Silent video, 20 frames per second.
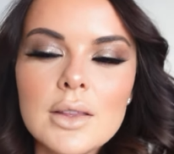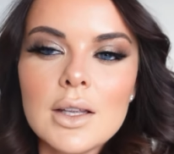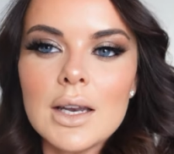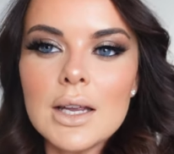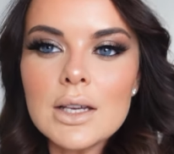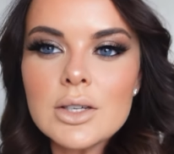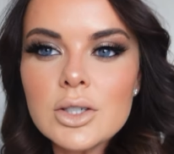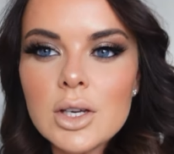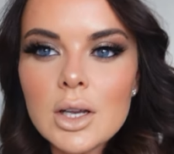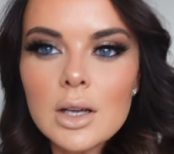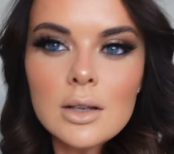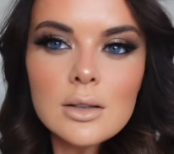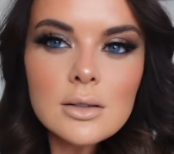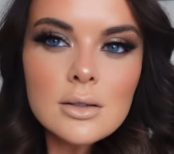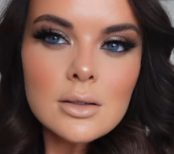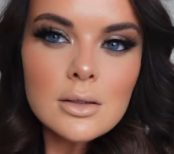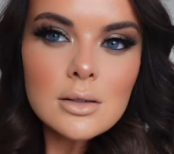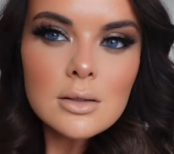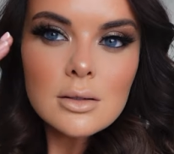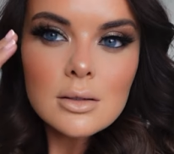the
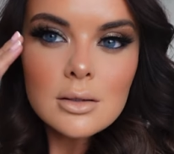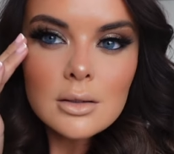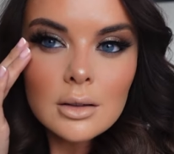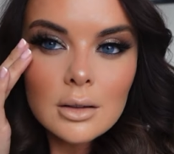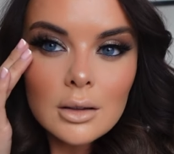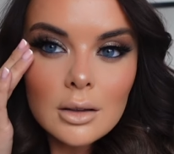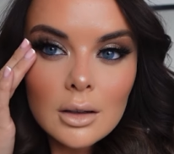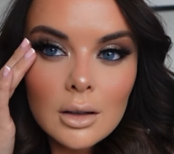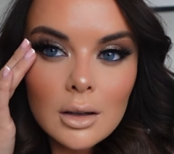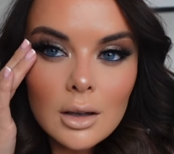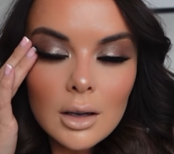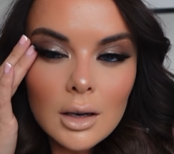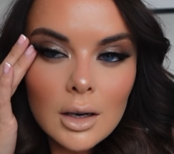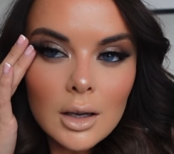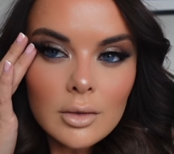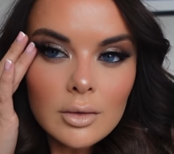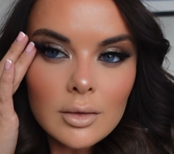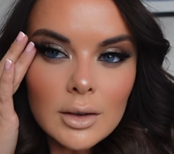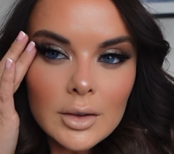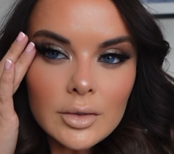lashes and
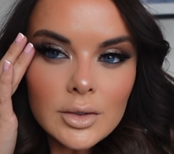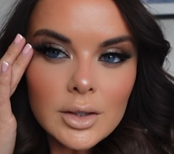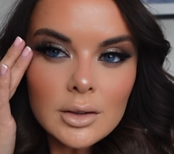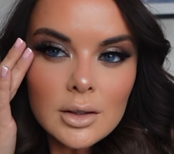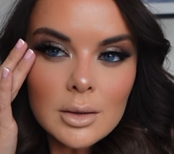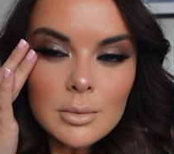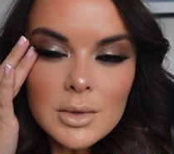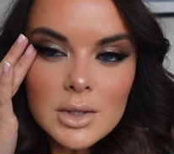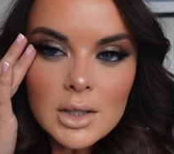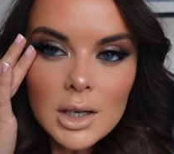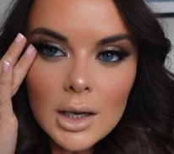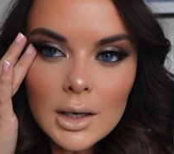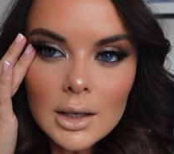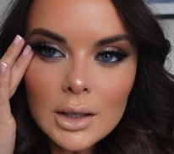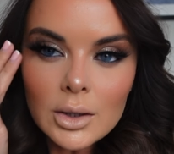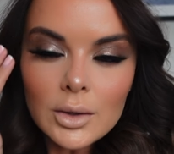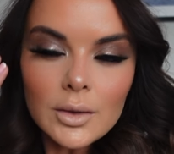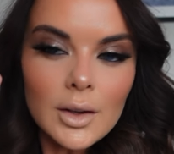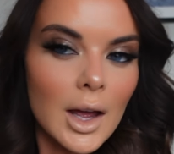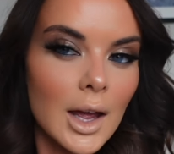I've lifted them slightly
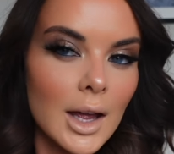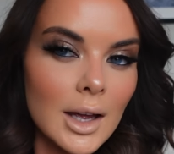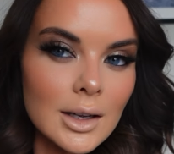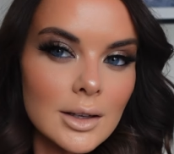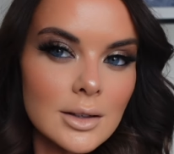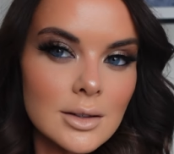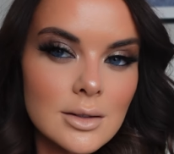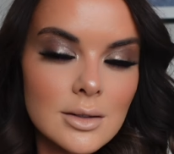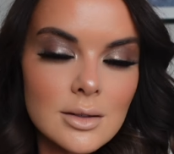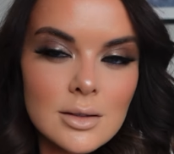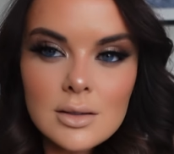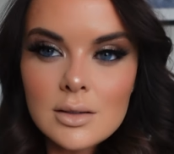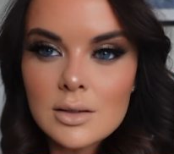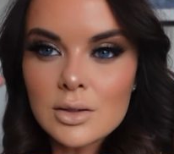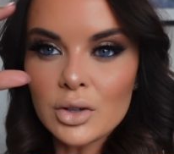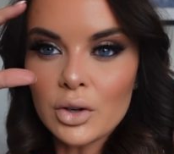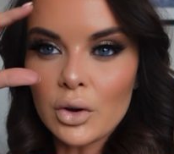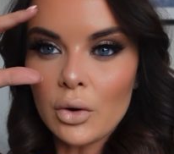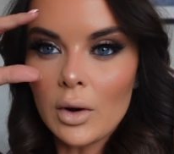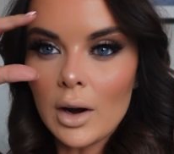on the ends
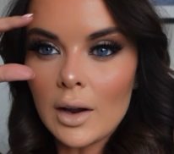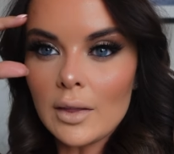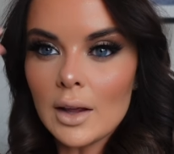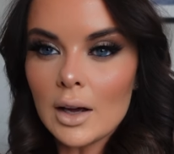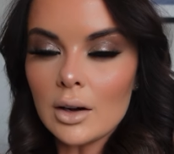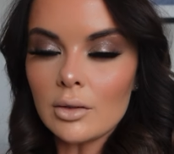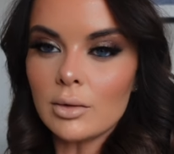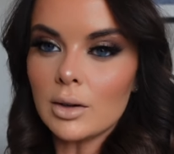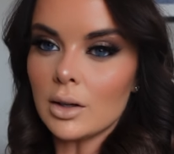to create that